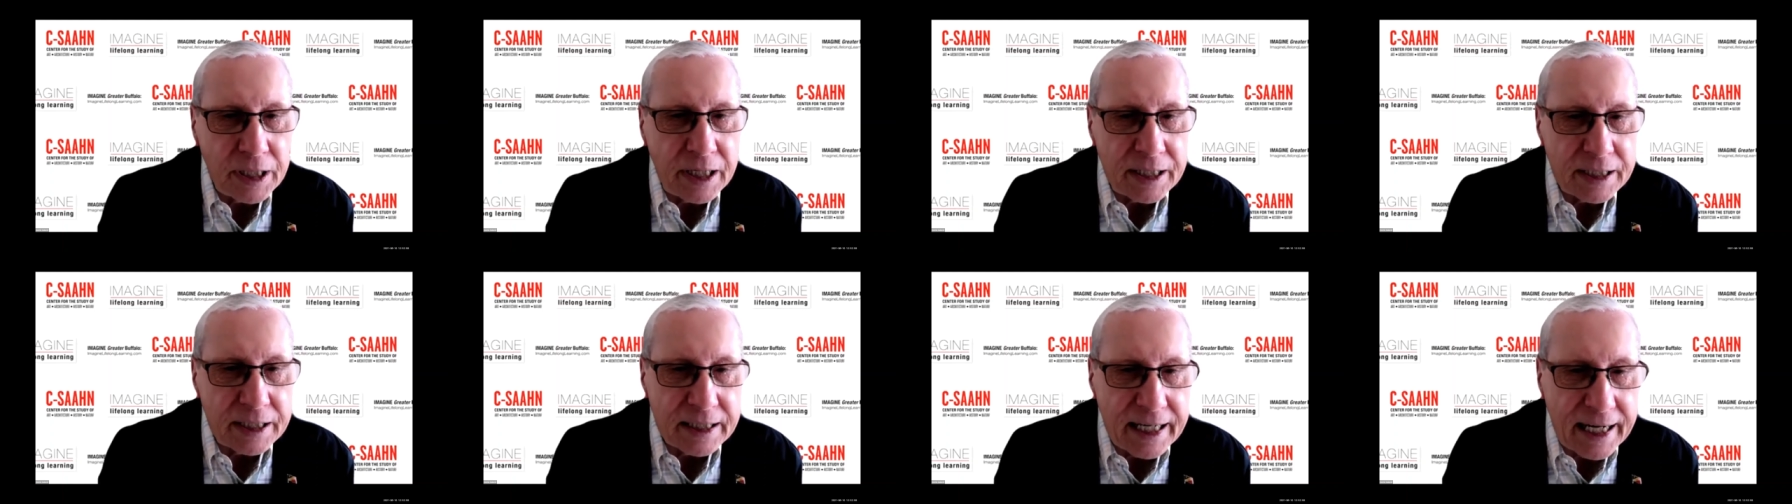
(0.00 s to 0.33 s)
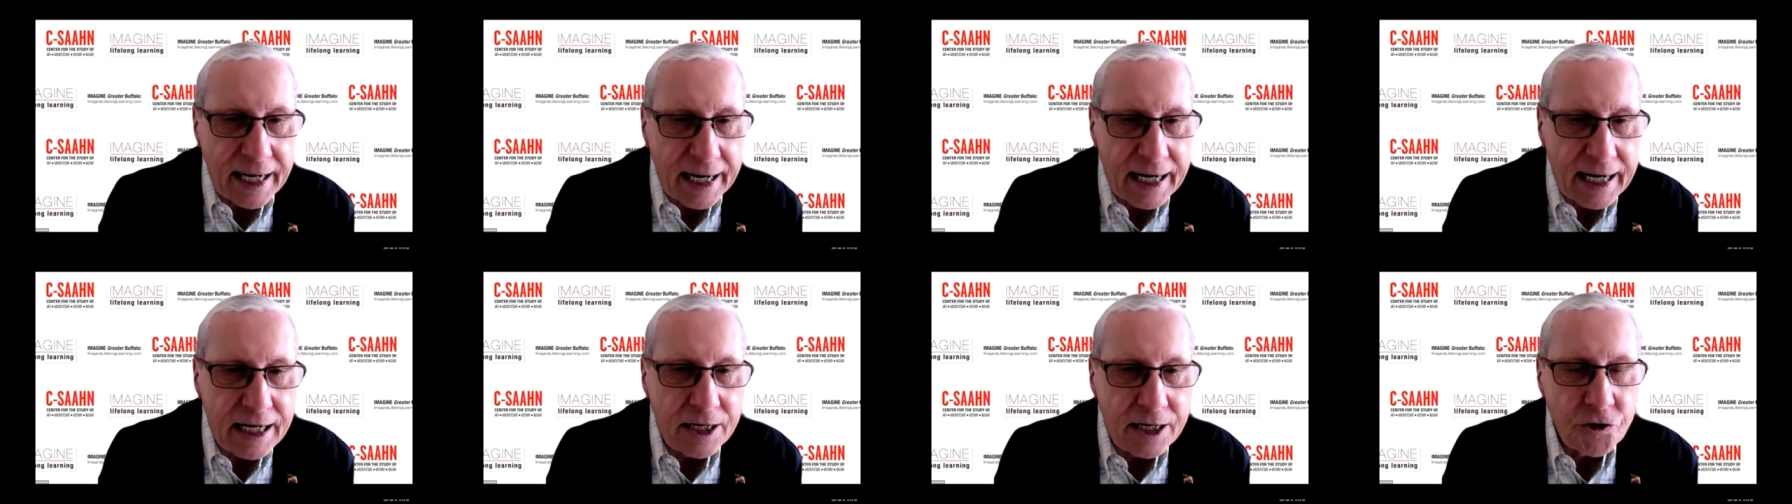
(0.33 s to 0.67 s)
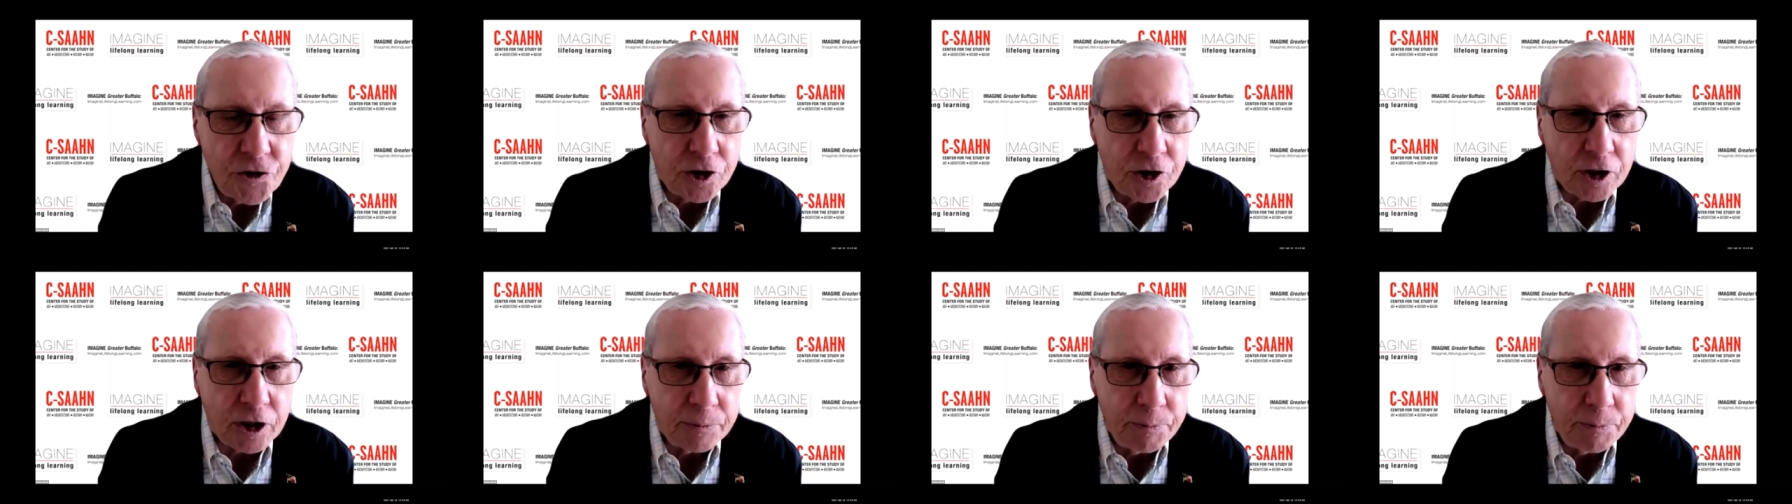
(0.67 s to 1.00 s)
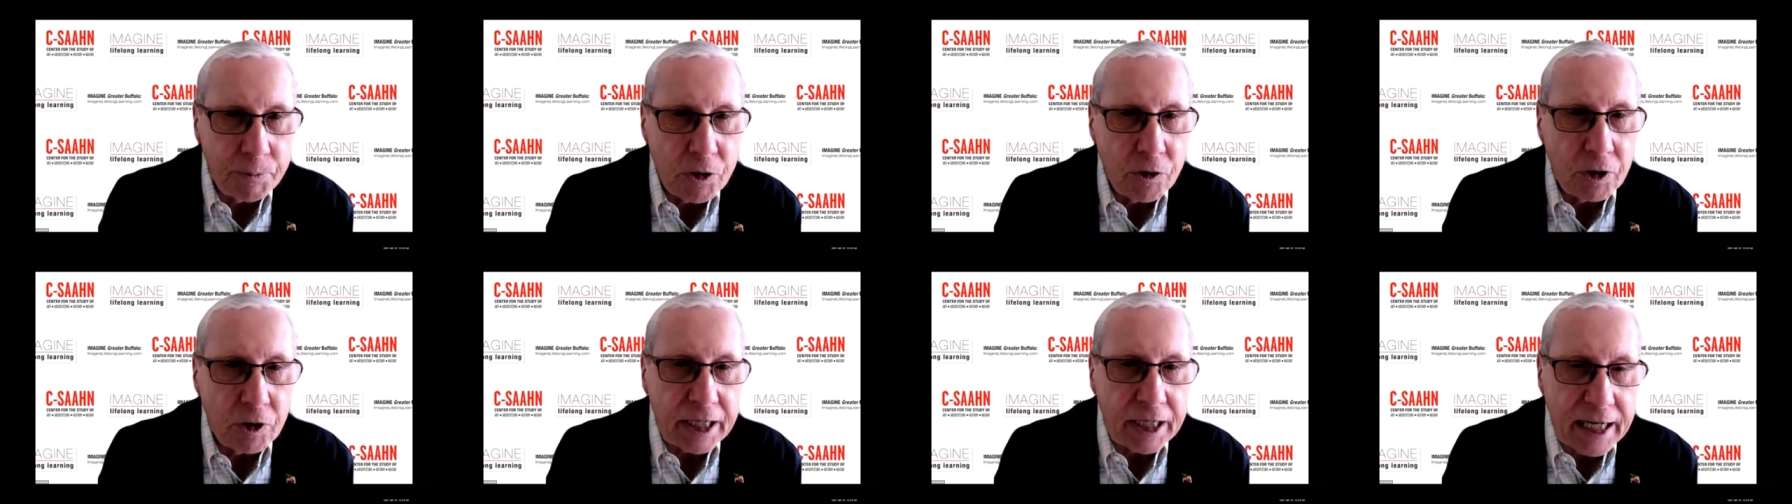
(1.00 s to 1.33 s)
engage the
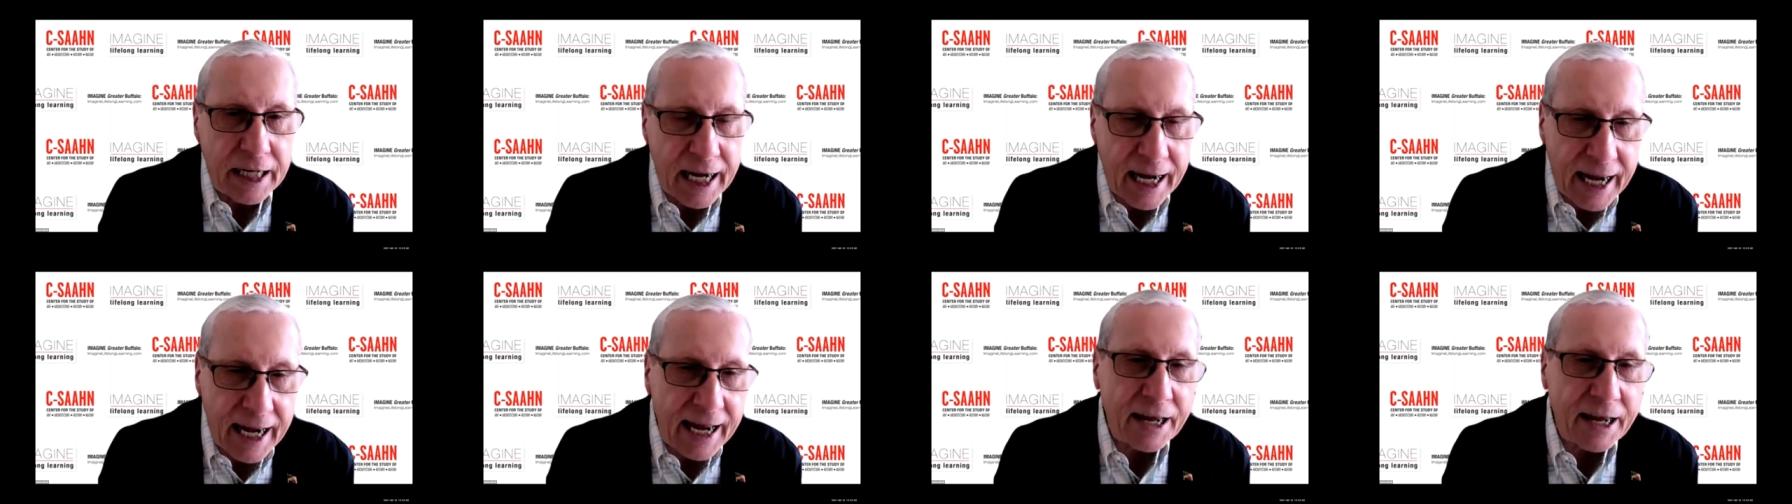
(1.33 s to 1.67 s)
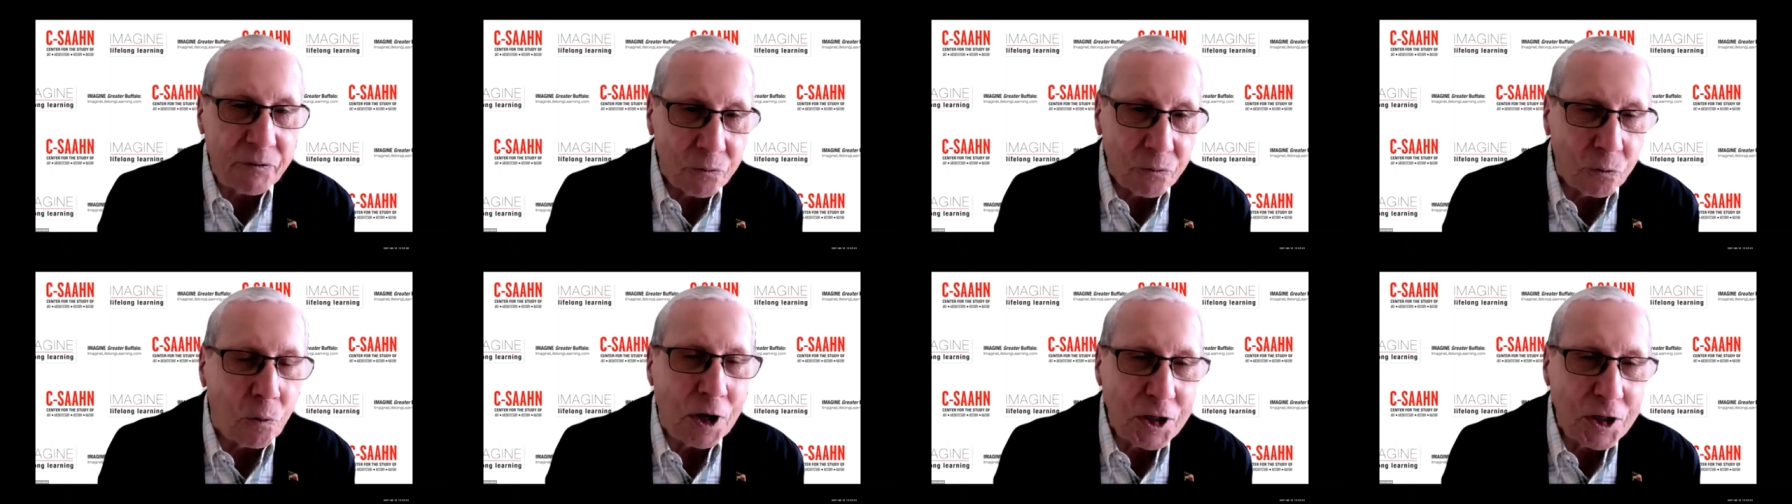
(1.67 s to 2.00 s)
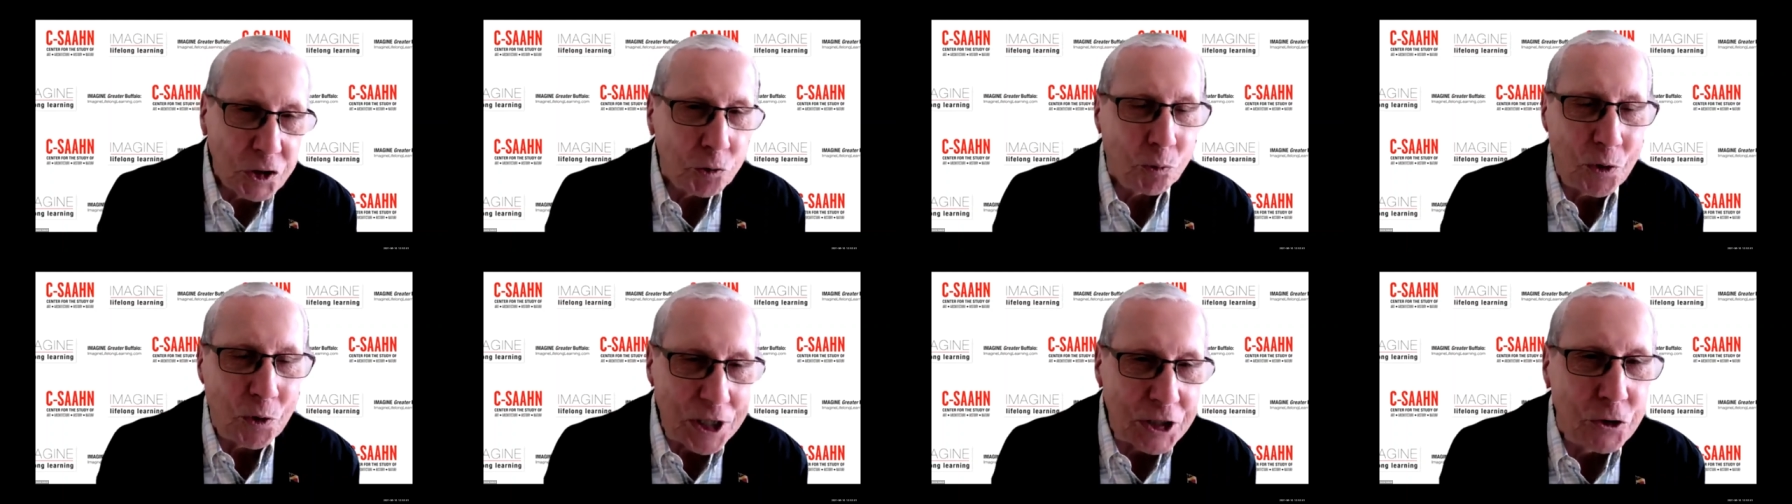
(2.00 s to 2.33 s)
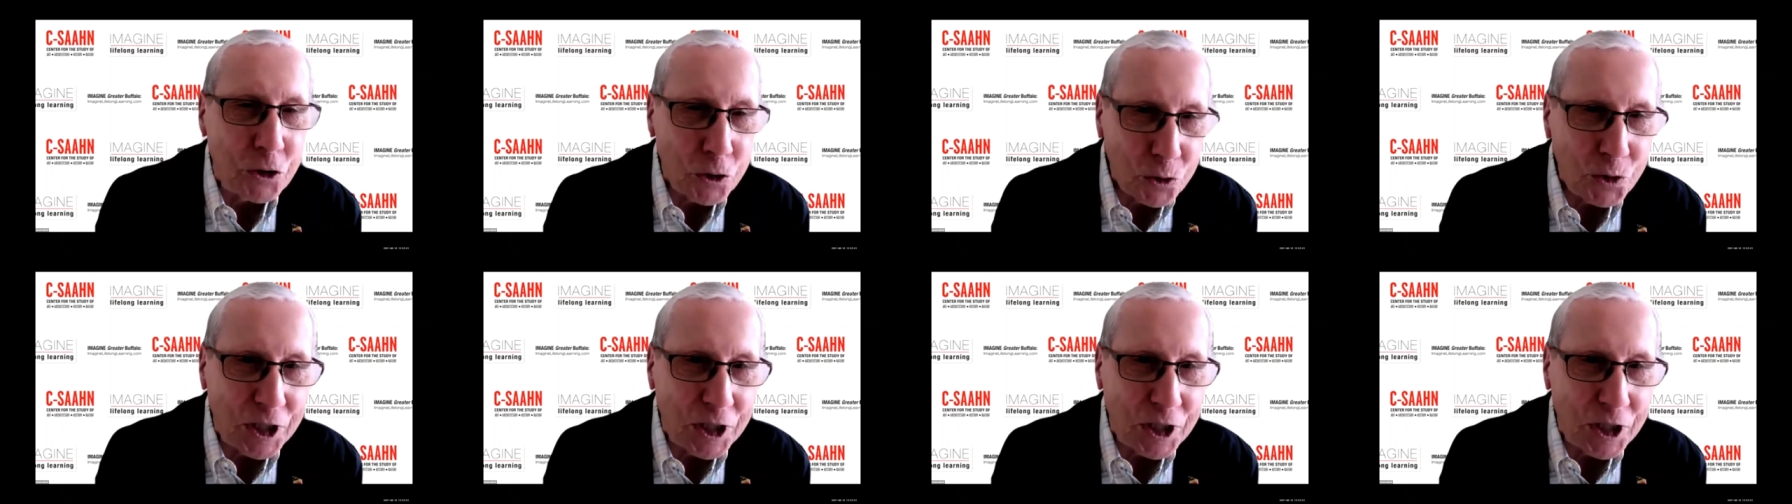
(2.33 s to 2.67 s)
community once we
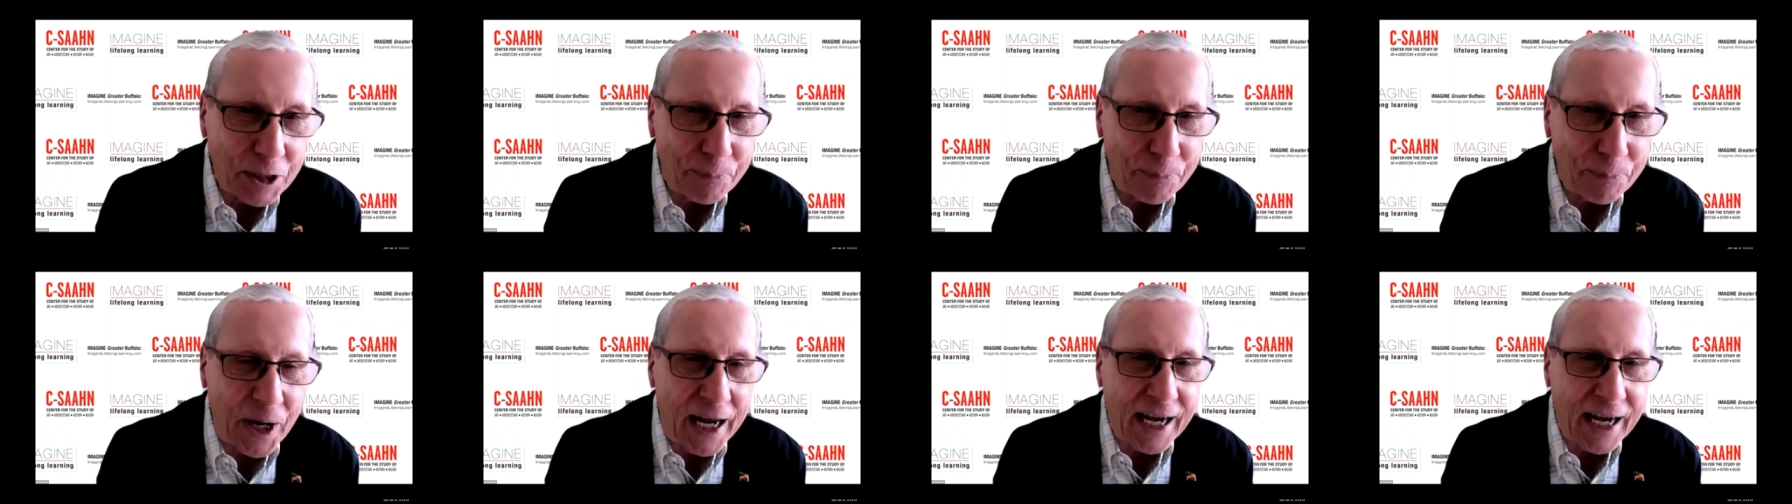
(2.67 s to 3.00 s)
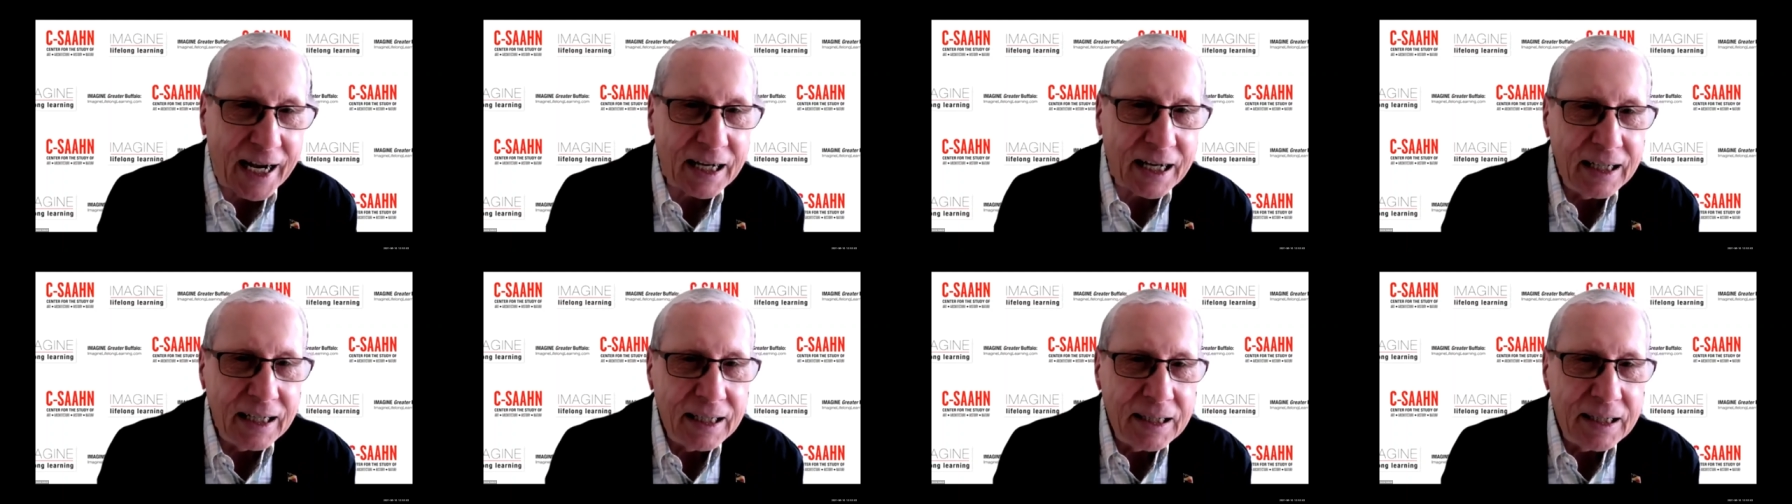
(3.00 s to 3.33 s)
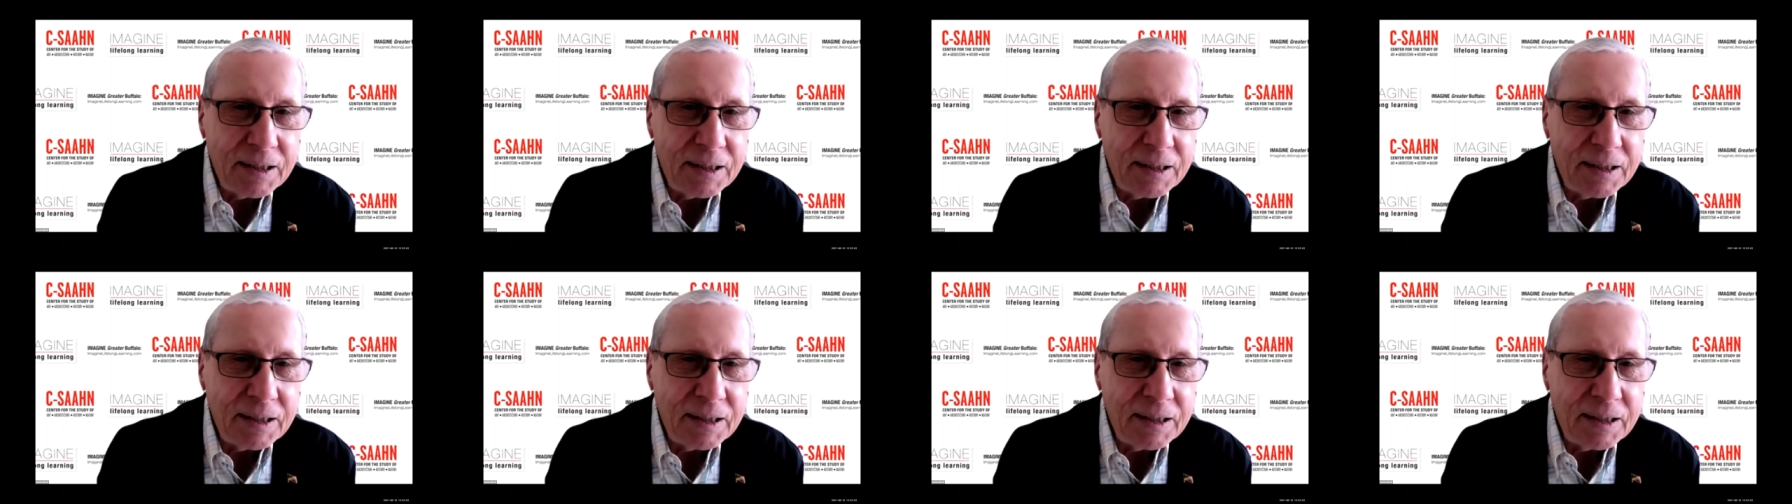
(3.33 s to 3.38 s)
do get back